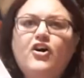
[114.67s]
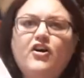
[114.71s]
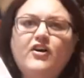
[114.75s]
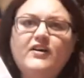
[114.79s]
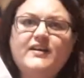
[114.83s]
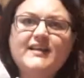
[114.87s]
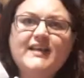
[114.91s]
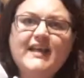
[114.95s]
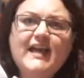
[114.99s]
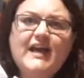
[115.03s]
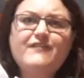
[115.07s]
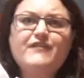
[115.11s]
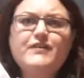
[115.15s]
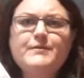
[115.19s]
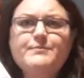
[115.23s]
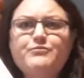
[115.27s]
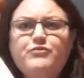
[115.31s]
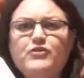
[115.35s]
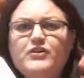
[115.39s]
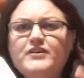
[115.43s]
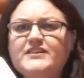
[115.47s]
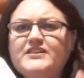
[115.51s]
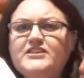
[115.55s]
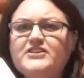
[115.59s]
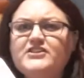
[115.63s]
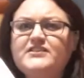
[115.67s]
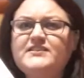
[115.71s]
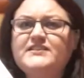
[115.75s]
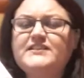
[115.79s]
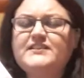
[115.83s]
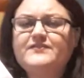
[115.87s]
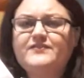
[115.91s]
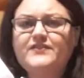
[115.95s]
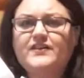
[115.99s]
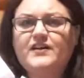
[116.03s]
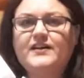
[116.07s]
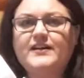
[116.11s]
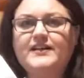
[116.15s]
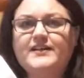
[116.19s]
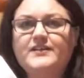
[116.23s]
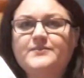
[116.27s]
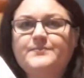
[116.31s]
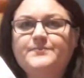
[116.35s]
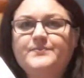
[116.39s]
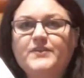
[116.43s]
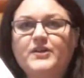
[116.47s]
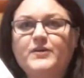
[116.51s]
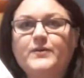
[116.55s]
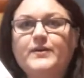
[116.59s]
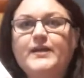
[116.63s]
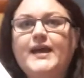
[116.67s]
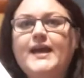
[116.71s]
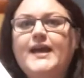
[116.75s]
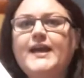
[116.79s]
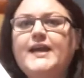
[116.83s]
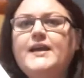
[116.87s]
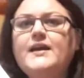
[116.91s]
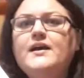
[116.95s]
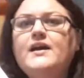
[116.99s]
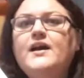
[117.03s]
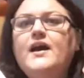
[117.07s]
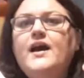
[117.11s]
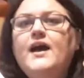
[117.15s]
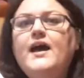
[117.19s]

on the Catholic Protestant divide, okay.